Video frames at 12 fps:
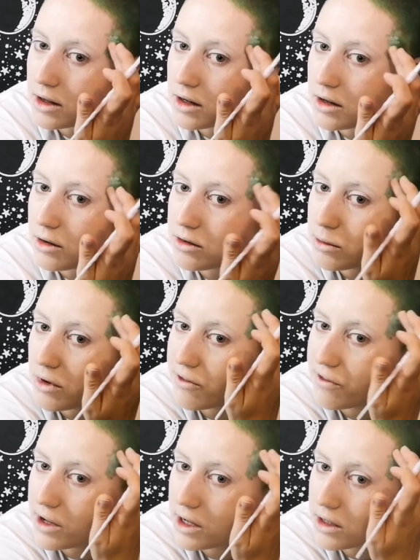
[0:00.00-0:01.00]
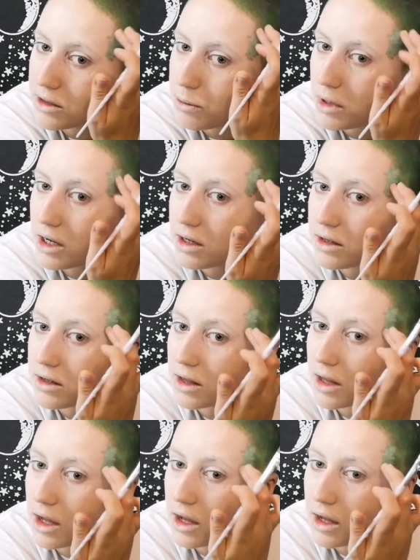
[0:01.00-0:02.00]
And then using my finger to
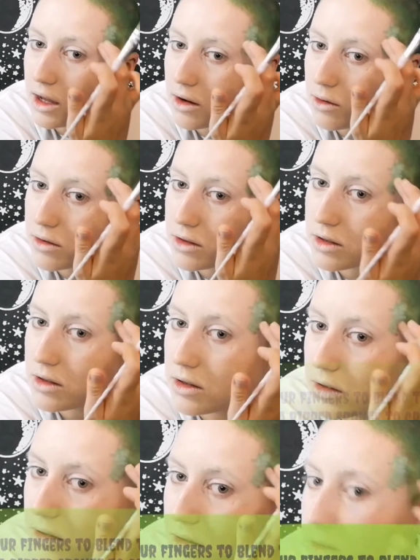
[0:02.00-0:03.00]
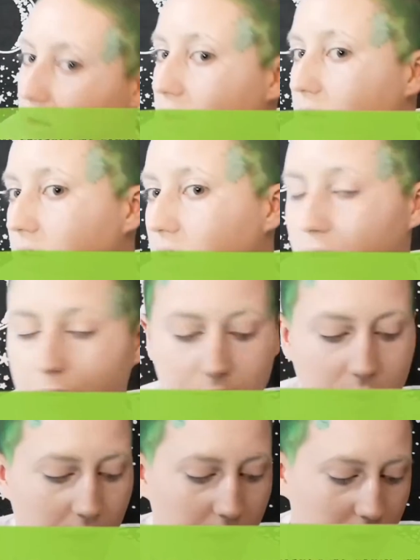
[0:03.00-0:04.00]
blend that out.
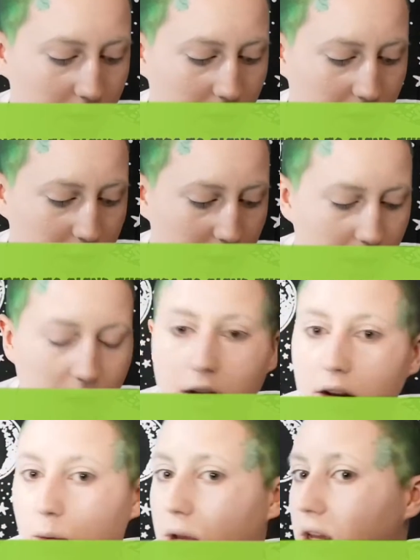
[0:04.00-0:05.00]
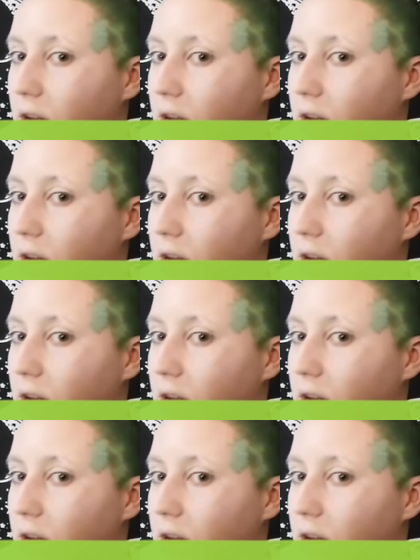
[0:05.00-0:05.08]
And then going in